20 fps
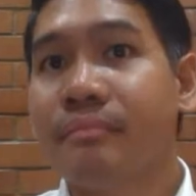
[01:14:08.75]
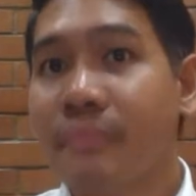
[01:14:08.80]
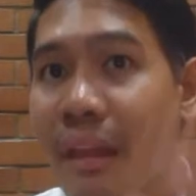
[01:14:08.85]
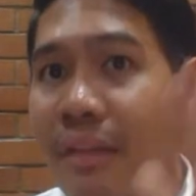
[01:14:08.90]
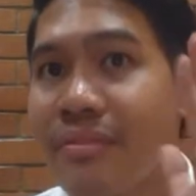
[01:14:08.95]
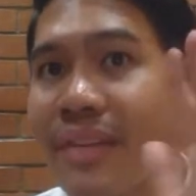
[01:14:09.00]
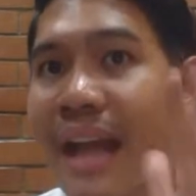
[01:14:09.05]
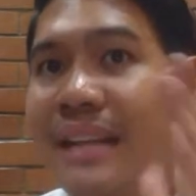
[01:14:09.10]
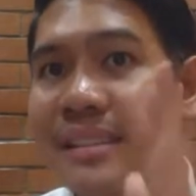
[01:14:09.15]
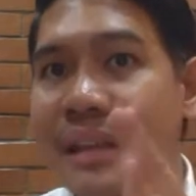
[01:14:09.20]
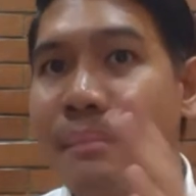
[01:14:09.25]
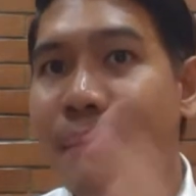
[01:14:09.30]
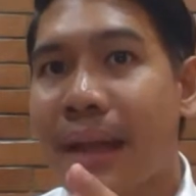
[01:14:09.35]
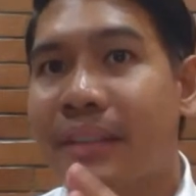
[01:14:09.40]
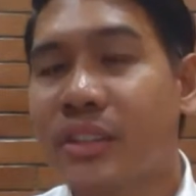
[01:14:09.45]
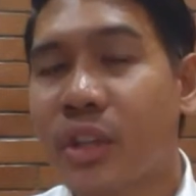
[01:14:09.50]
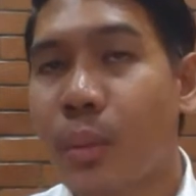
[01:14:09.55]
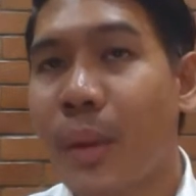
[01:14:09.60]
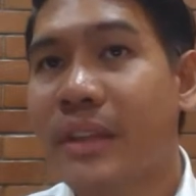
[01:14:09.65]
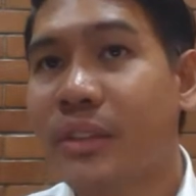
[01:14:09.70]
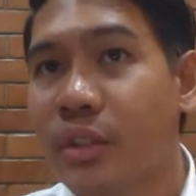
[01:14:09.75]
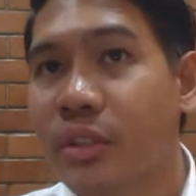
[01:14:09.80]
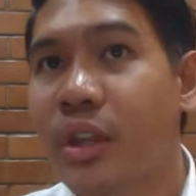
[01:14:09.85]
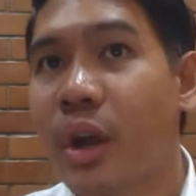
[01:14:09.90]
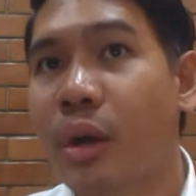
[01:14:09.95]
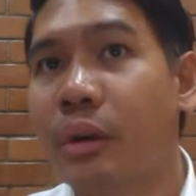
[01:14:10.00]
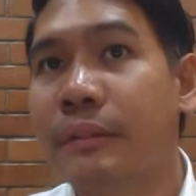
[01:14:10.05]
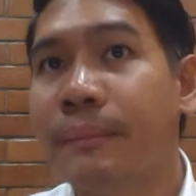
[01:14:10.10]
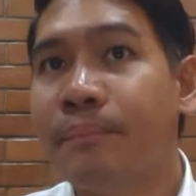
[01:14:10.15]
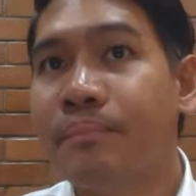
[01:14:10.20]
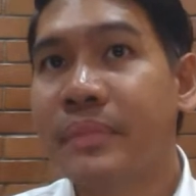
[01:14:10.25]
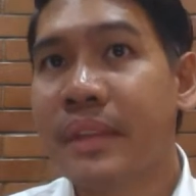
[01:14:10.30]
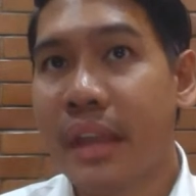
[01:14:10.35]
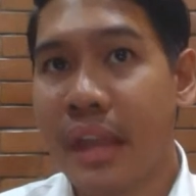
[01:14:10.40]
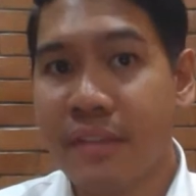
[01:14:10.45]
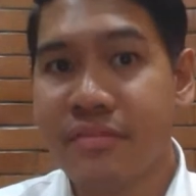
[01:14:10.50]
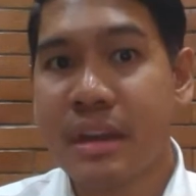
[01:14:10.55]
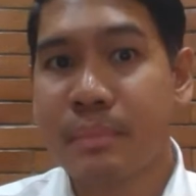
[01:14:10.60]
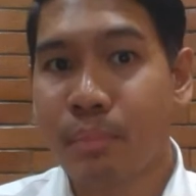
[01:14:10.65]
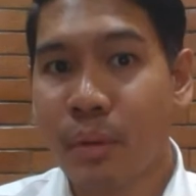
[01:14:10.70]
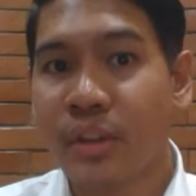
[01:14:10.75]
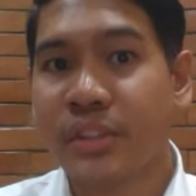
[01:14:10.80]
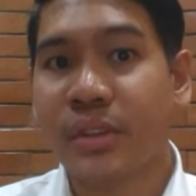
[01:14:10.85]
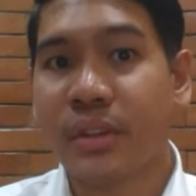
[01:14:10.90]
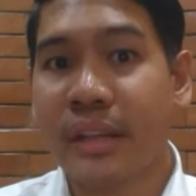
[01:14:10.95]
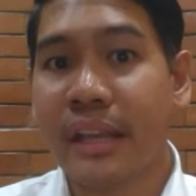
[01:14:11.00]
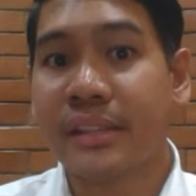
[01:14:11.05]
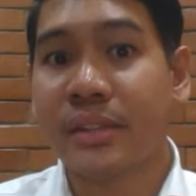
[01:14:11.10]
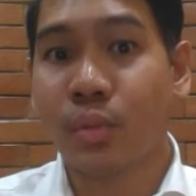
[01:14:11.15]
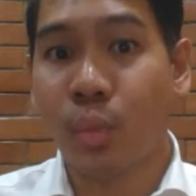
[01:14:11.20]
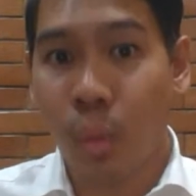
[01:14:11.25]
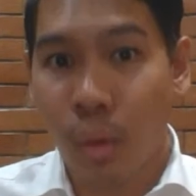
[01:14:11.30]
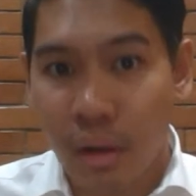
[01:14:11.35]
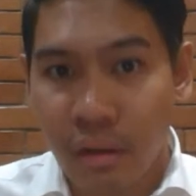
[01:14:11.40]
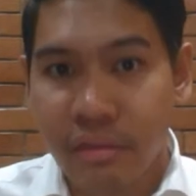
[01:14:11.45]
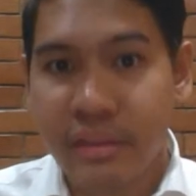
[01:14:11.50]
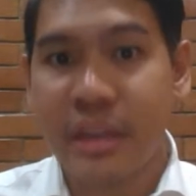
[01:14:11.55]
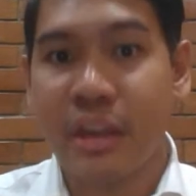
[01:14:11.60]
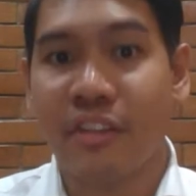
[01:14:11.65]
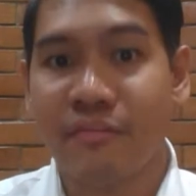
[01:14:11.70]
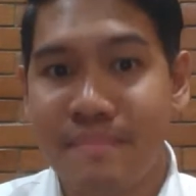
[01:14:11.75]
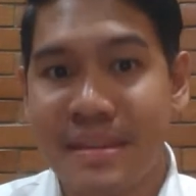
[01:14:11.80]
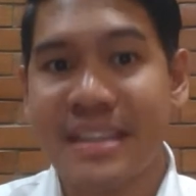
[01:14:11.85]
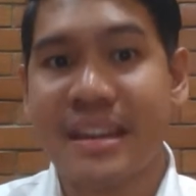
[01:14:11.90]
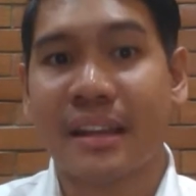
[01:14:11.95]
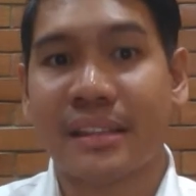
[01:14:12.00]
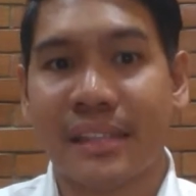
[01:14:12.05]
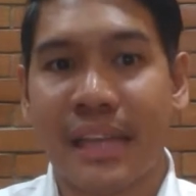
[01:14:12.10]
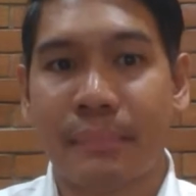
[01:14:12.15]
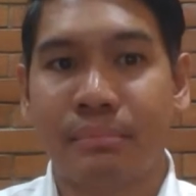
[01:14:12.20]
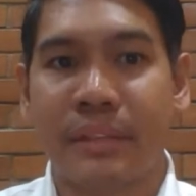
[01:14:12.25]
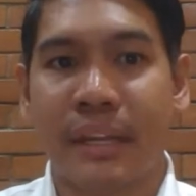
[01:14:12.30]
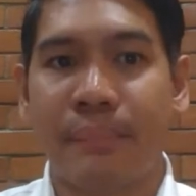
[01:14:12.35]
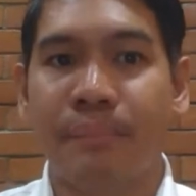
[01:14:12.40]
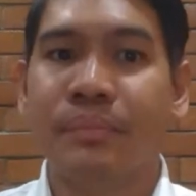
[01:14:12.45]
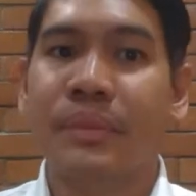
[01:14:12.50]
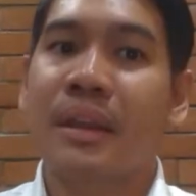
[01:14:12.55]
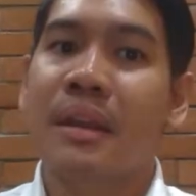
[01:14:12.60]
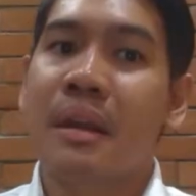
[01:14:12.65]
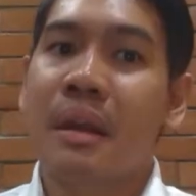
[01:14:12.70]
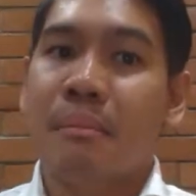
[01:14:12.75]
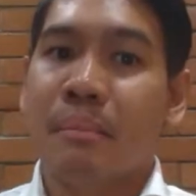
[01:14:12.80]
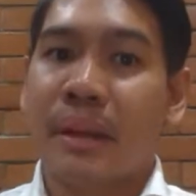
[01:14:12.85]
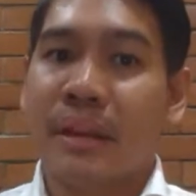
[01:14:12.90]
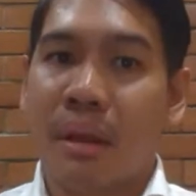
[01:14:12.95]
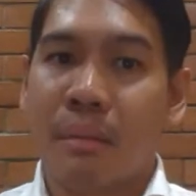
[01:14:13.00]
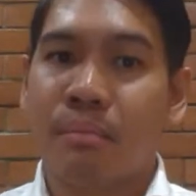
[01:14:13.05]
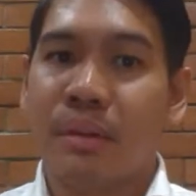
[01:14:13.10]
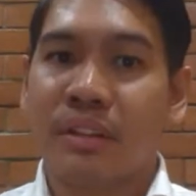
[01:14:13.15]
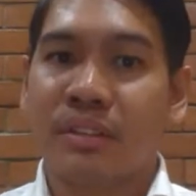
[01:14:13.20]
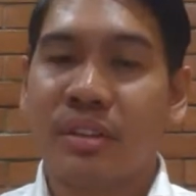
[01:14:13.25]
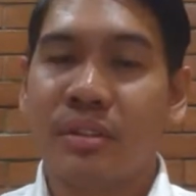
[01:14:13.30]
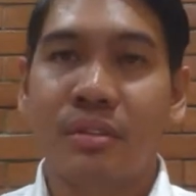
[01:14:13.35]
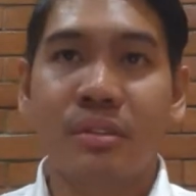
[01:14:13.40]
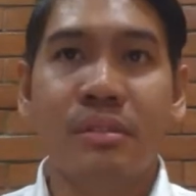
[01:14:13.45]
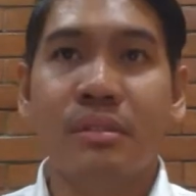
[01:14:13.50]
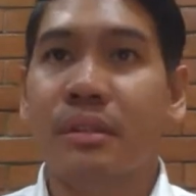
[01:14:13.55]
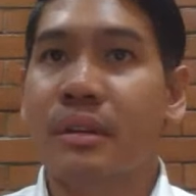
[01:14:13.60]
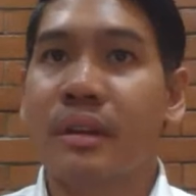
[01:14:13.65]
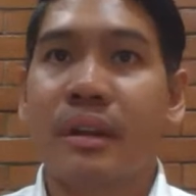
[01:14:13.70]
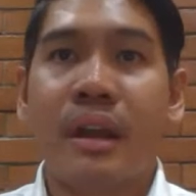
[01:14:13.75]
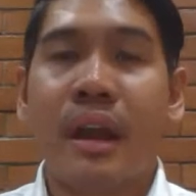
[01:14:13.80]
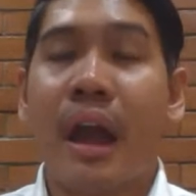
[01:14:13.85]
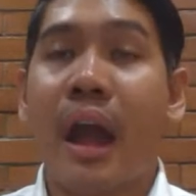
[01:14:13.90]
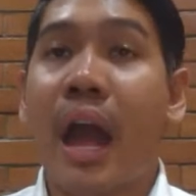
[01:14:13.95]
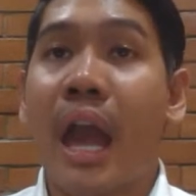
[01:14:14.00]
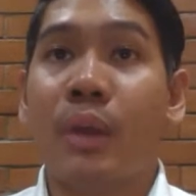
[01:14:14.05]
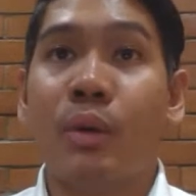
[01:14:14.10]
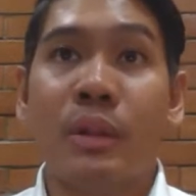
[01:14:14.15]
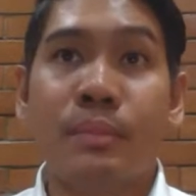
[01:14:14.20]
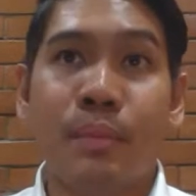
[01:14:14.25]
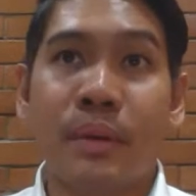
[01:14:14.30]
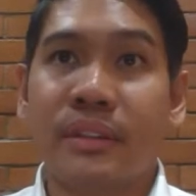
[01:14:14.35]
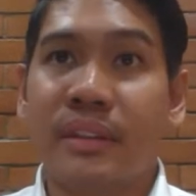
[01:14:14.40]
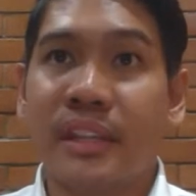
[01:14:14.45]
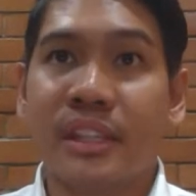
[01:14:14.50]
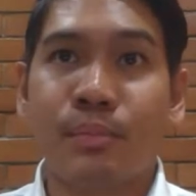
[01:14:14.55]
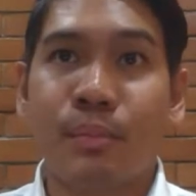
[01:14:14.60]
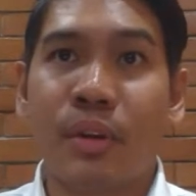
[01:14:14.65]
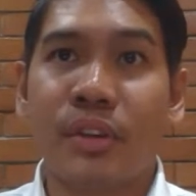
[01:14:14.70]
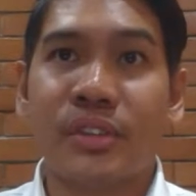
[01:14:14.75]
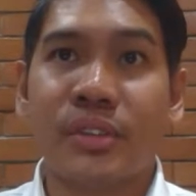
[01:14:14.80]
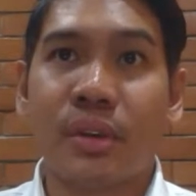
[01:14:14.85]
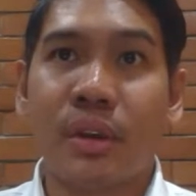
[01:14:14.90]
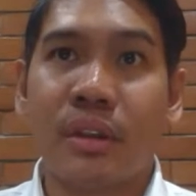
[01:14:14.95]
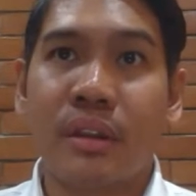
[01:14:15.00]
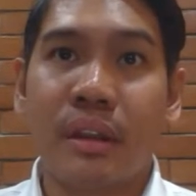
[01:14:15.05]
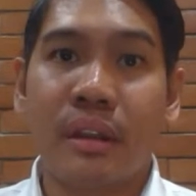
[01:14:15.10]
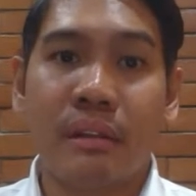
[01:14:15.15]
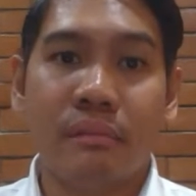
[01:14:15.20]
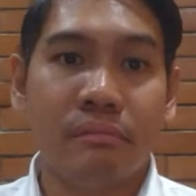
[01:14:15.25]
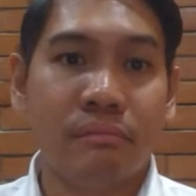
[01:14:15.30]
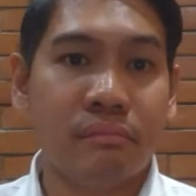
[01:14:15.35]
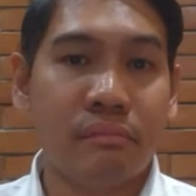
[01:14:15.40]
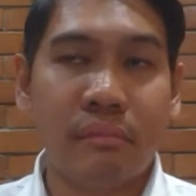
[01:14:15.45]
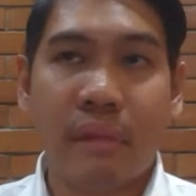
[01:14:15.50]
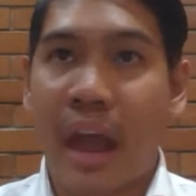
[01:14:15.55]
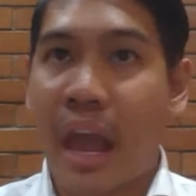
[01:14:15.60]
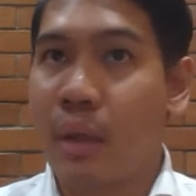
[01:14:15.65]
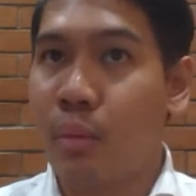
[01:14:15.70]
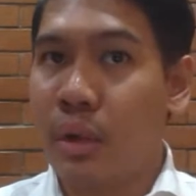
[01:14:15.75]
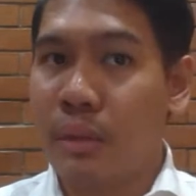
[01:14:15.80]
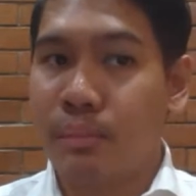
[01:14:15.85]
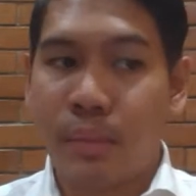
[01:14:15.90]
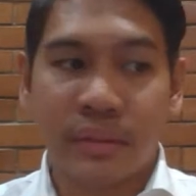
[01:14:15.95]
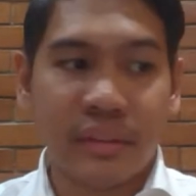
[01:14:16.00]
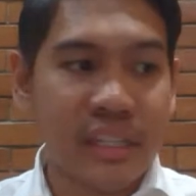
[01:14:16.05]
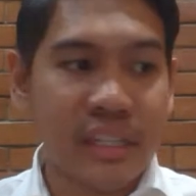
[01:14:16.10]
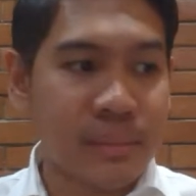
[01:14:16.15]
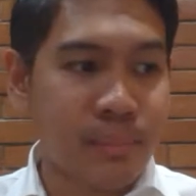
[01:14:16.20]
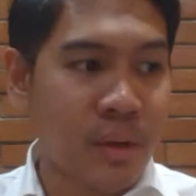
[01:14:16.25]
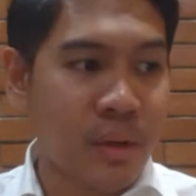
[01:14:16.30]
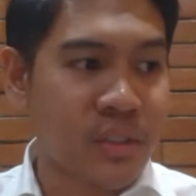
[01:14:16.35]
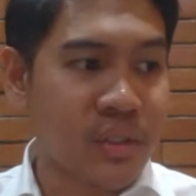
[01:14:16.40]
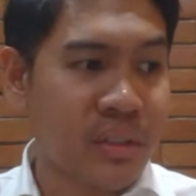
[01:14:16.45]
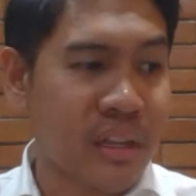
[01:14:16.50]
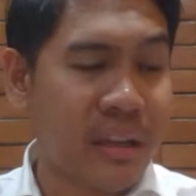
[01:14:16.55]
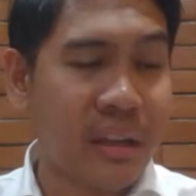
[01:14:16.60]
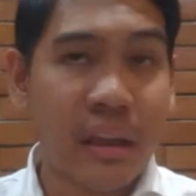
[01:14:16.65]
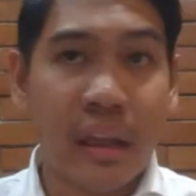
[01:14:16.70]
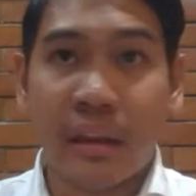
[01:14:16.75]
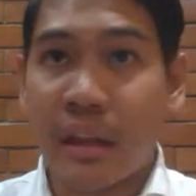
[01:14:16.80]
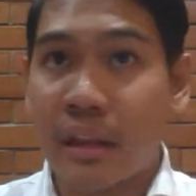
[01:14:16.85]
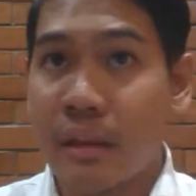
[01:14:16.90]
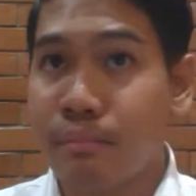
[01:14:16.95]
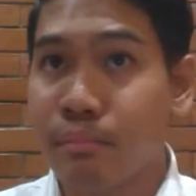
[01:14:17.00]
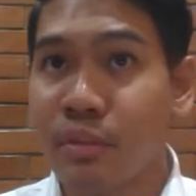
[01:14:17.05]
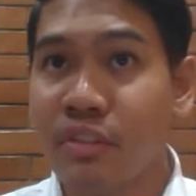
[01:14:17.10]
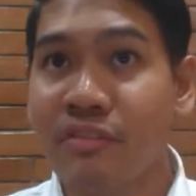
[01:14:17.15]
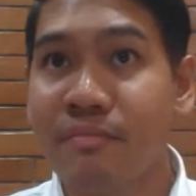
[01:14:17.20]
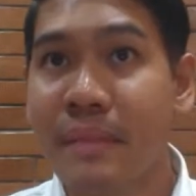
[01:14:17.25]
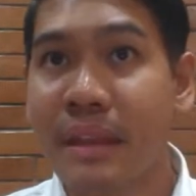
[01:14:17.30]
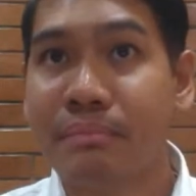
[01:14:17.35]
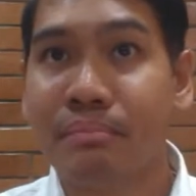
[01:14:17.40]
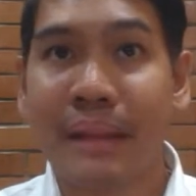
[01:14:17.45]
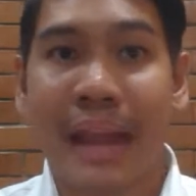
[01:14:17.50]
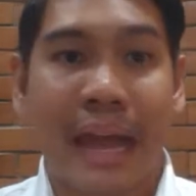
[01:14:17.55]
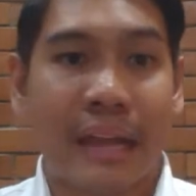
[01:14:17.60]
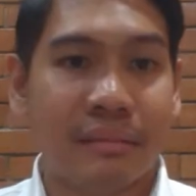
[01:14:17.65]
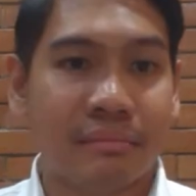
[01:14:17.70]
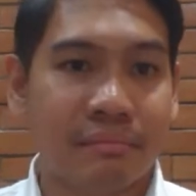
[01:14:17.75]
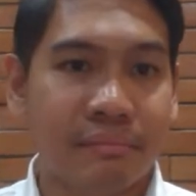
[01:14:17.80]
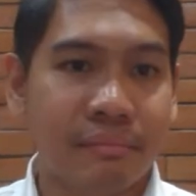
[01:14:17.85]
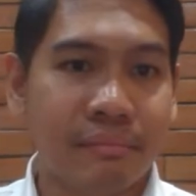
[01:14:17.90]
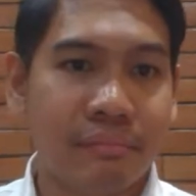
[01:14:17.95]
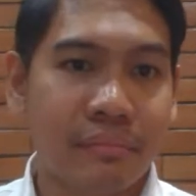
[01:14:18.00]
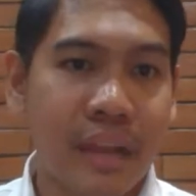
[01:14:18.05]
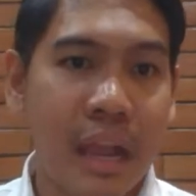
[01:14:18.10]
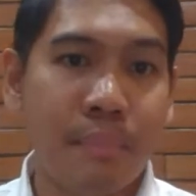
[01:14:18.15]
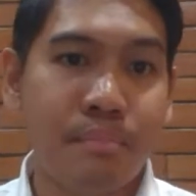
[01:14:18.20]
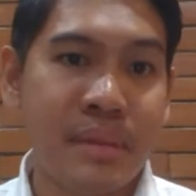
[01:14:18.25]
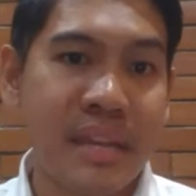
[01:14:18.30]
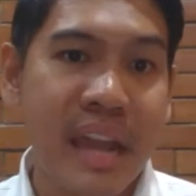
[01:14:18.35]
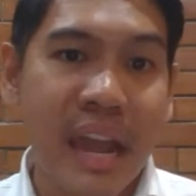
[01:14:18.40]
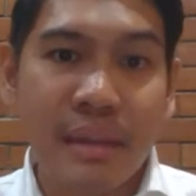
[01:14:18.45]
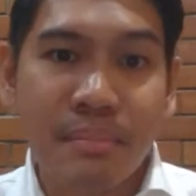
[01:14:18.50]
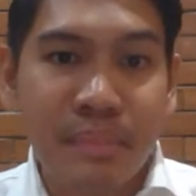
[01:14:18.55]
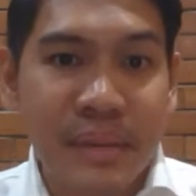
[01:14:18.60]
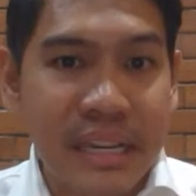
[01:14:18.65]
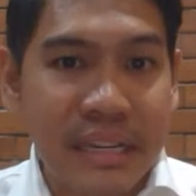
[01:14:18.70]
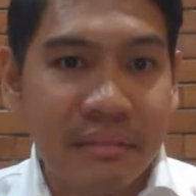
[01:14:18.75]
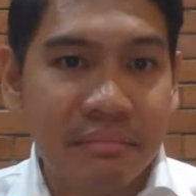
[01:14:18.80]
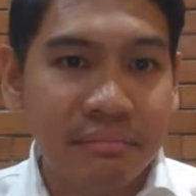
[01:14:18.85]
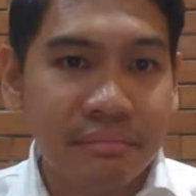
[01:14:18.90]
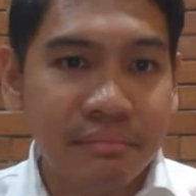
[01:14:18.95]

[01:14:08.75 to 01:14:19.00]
That's a better way to know if the person is worthy of being accepted. But number two, I will put this person, I will put this person in, in an improvement plan, a PIP.